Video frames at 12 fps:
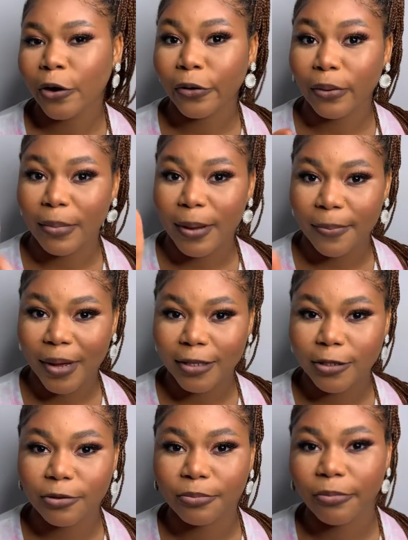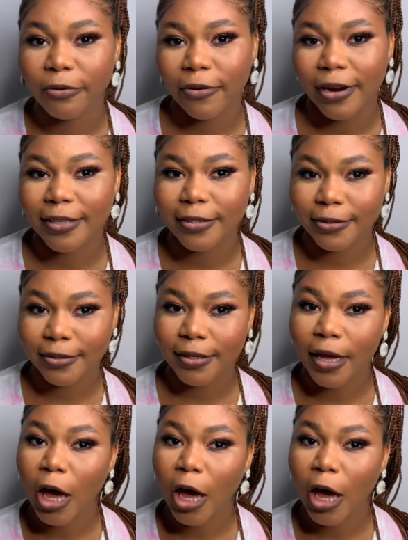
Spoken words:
Remember to press